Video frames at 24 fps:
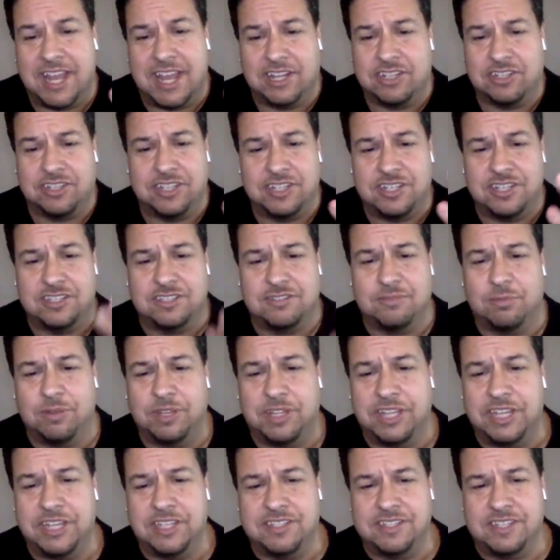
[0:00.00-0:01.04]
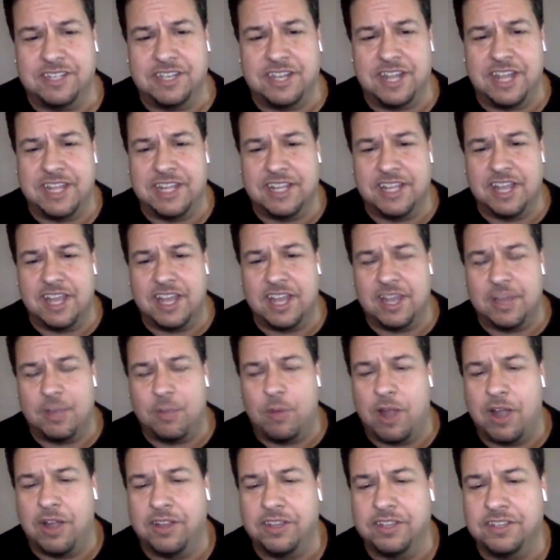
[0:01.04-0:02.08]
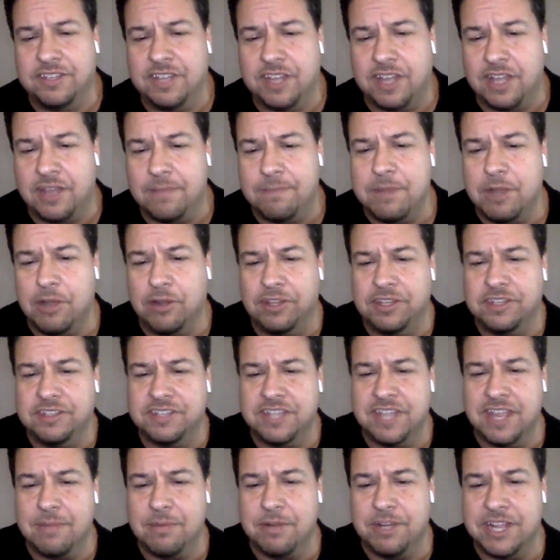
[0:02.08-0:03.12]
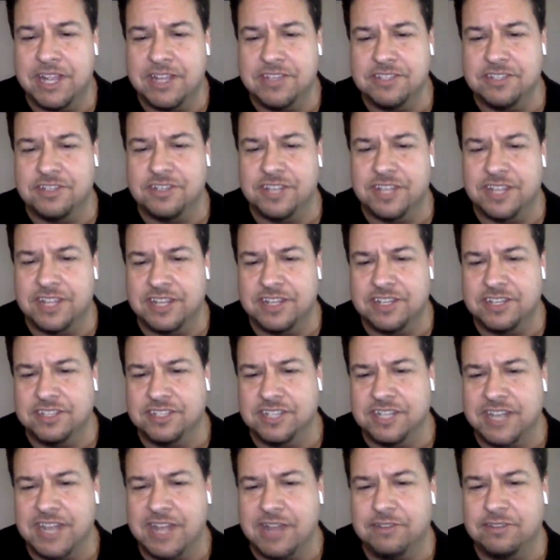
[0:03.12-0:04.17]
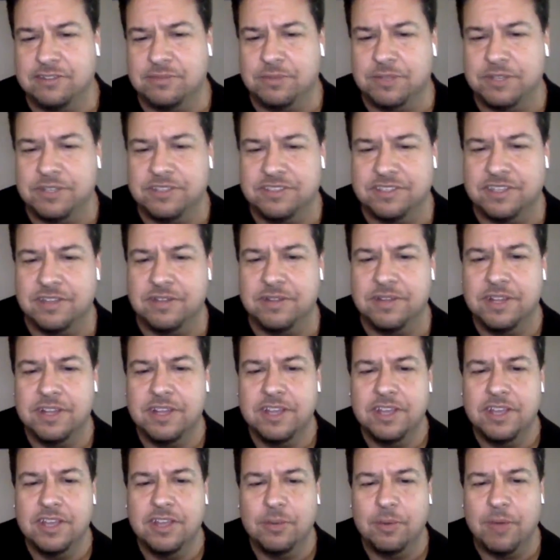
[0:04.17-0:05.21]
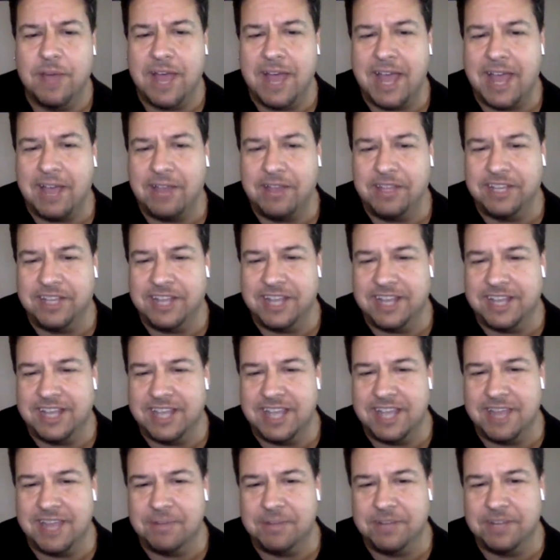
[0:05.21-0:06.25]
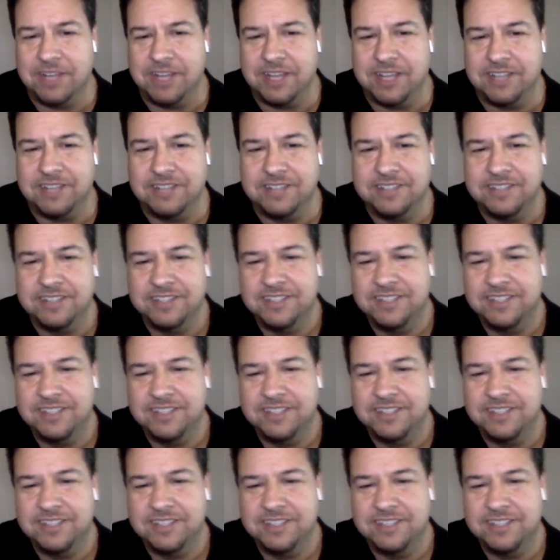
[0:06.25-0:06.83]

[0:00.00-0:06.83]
actually just released the Nikon wireless mirrorless camera yesterday. They just announced one. So, wow, look at that camera, guys.